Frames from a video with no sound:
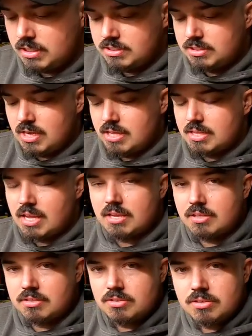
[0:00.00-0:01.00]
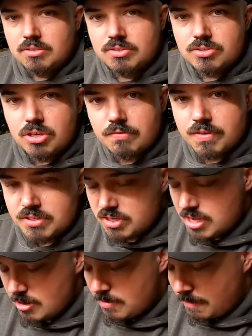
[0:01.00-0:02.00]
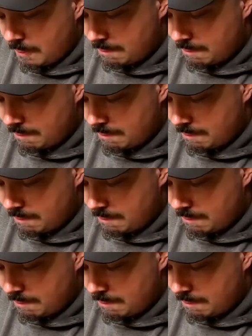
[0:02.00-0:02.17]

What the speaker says: sand that surface down.